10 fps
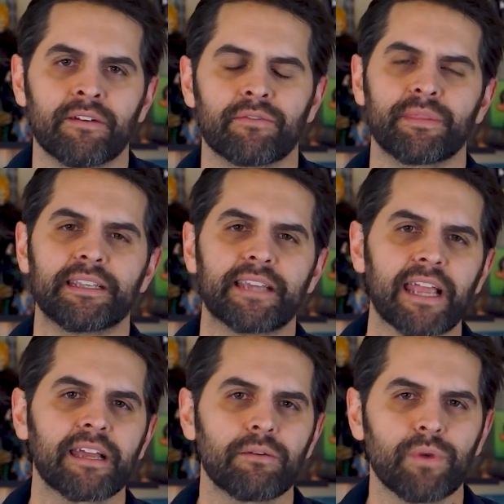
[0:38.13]
From the
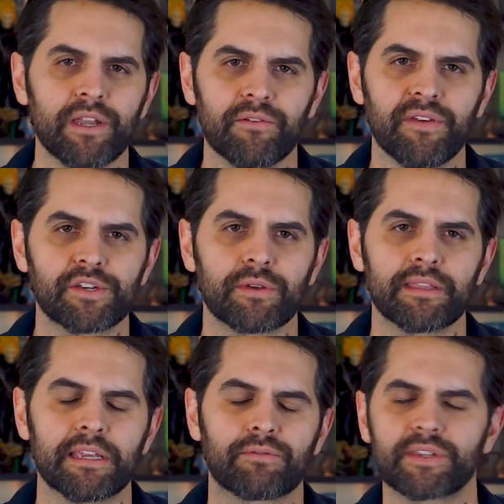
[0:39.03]
die-cut window
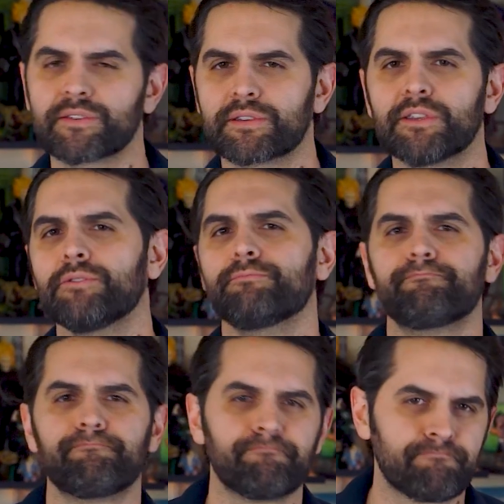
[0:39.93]
featuring the Crystal 2
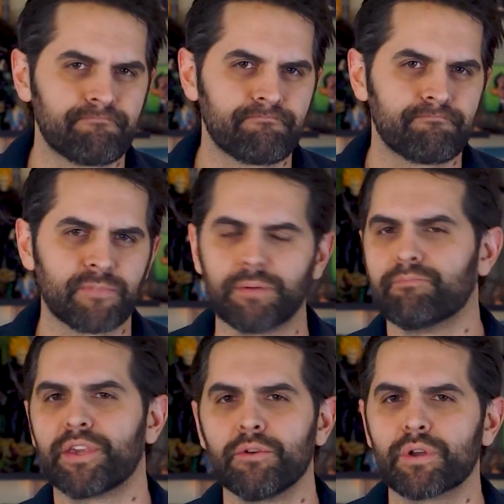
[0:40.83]

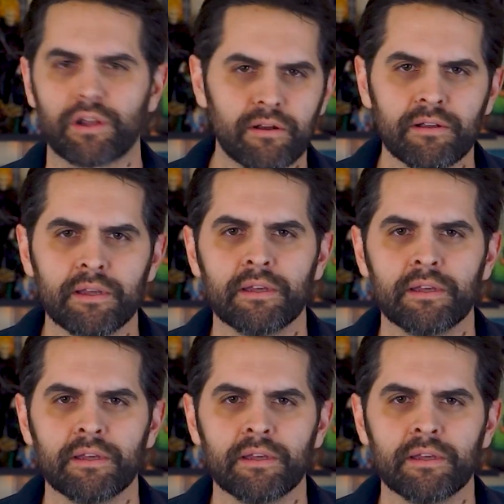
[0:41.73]
computer,